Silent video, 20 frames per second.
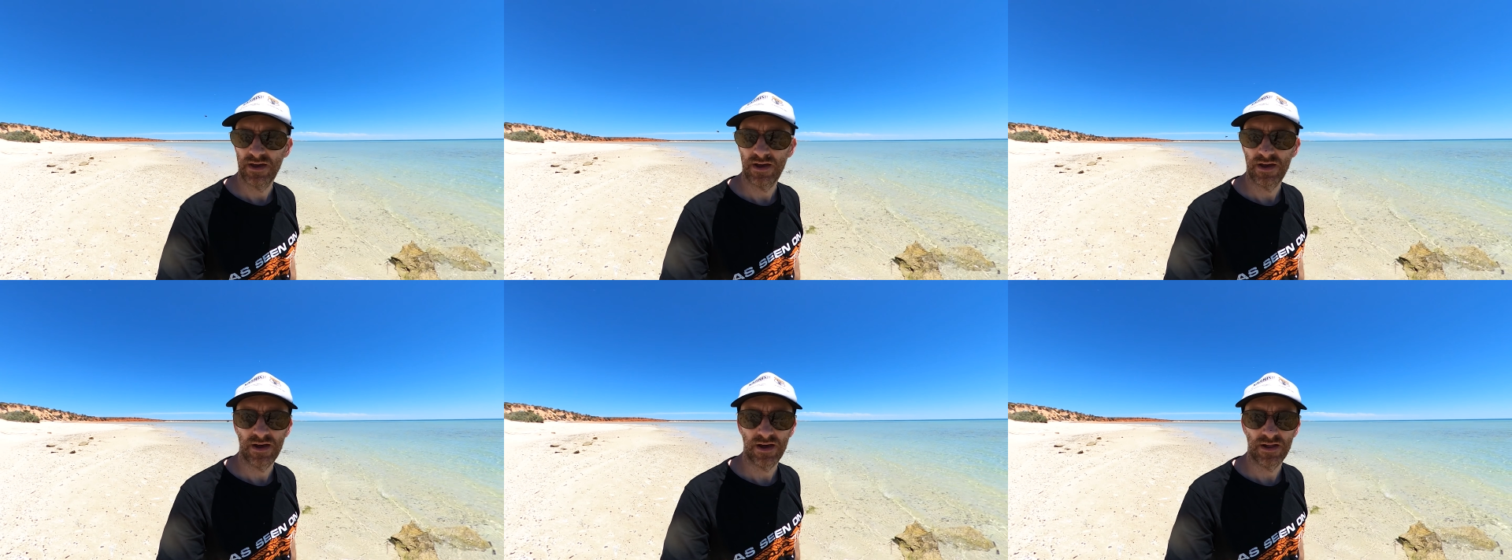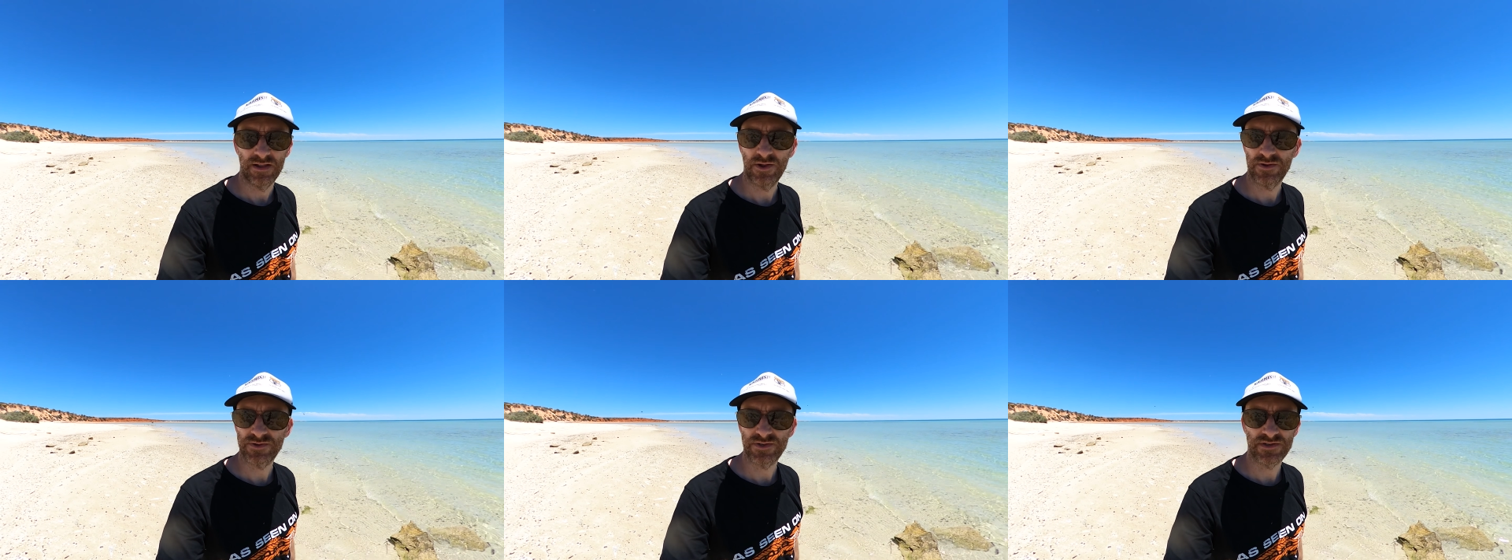
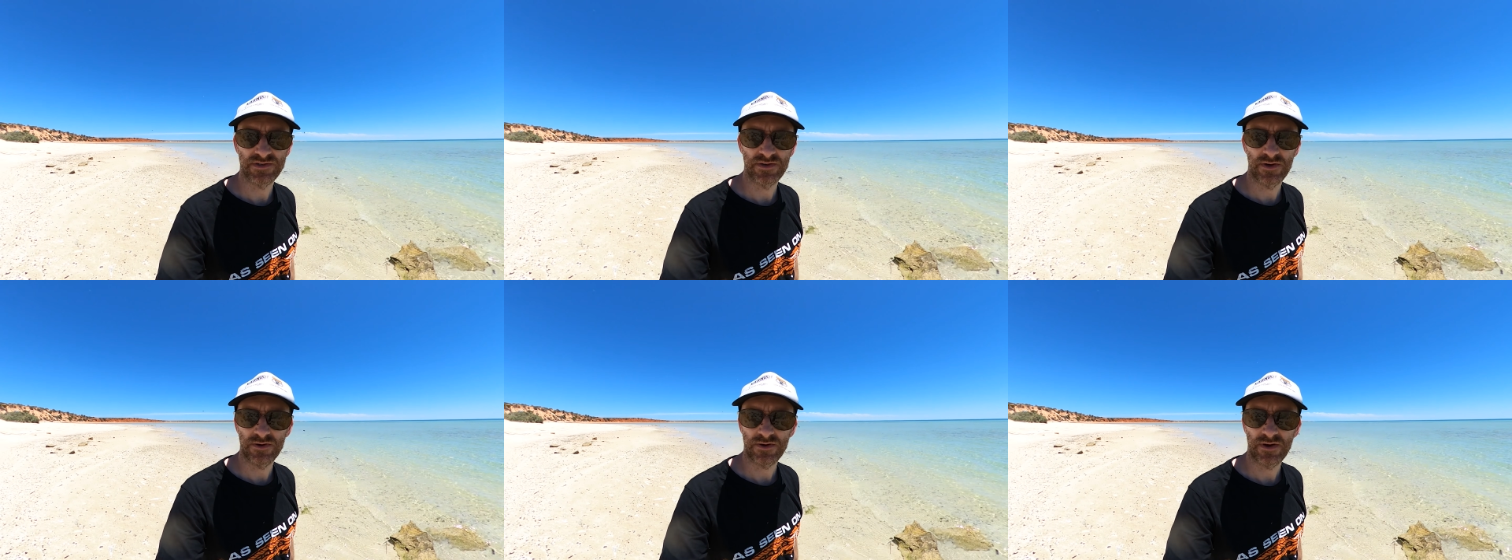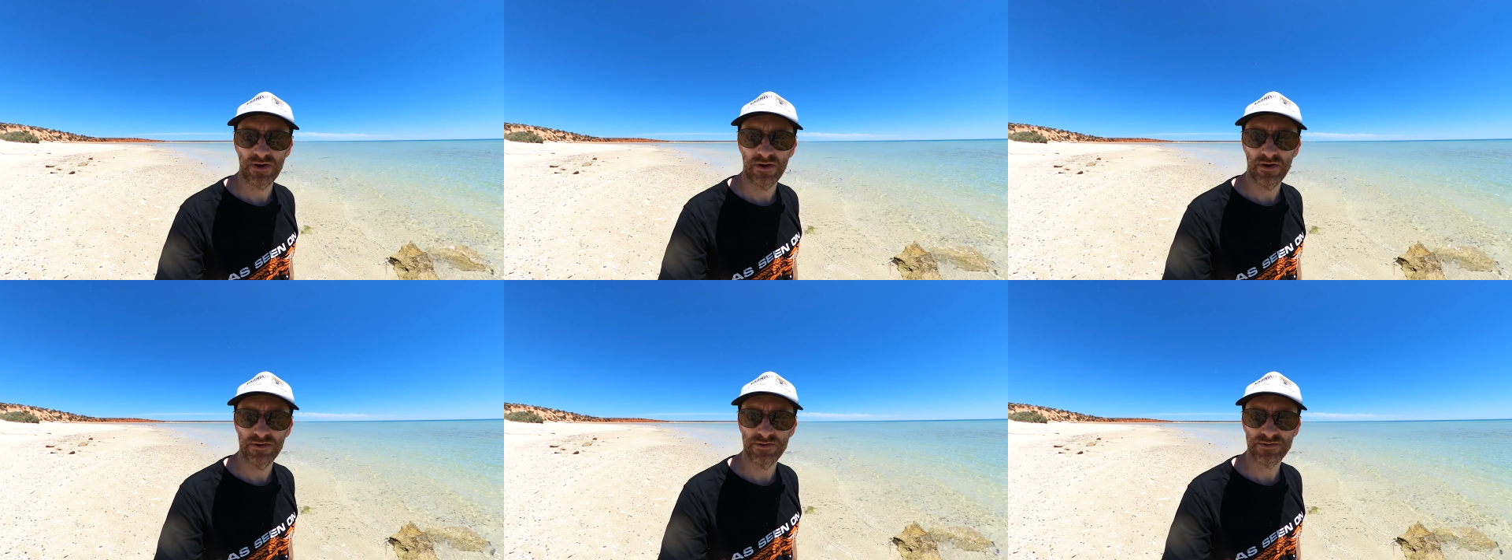Lots of stock
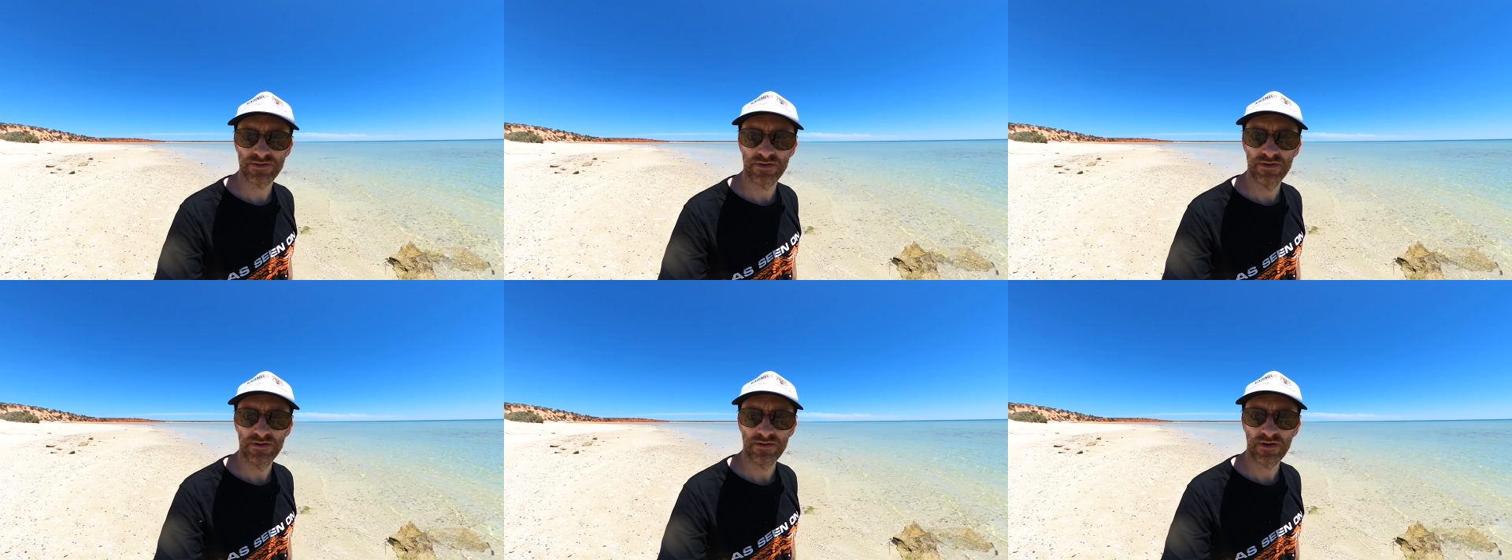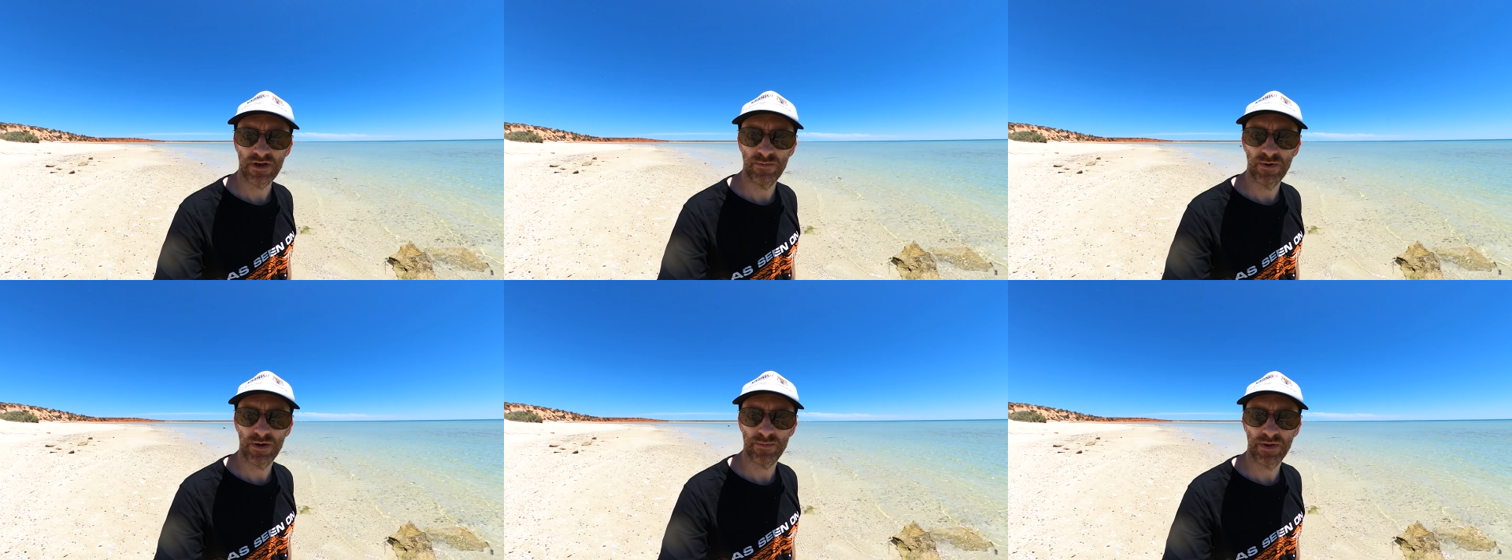cars
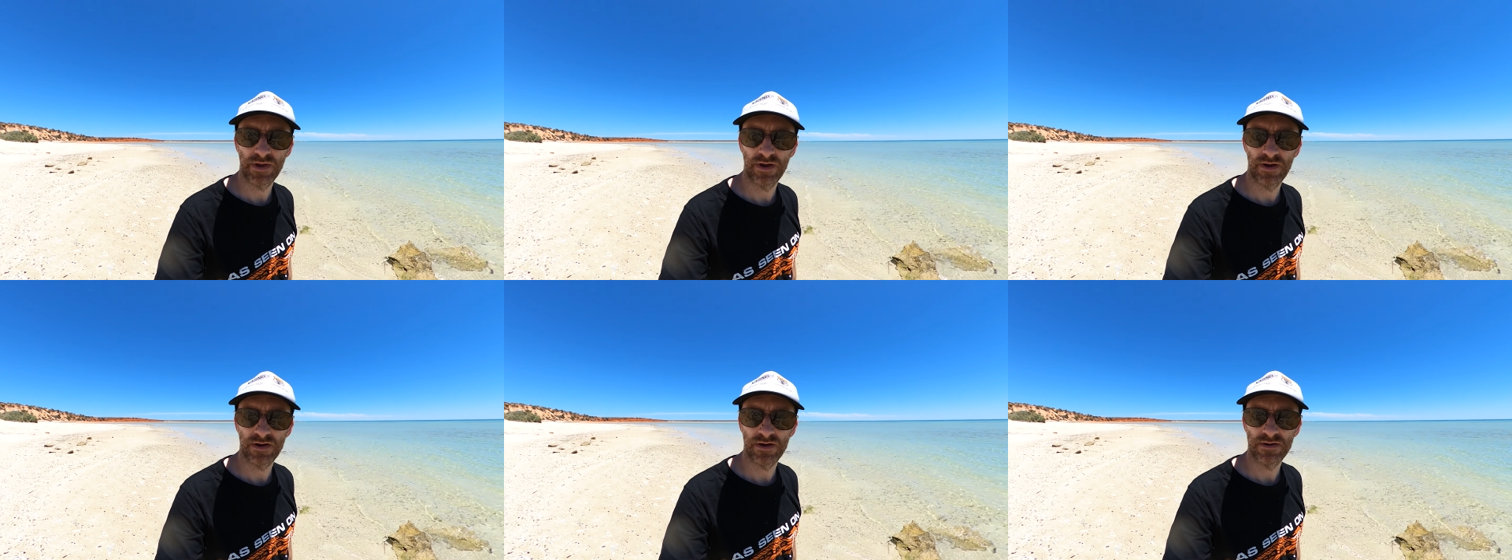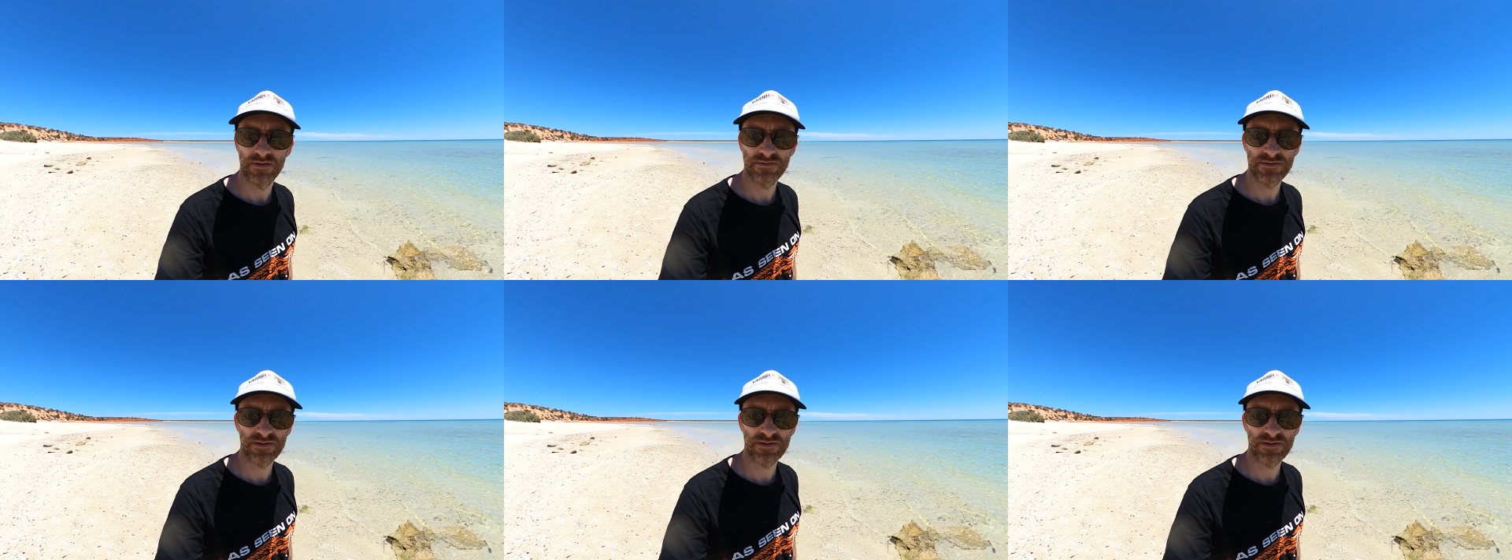come up here.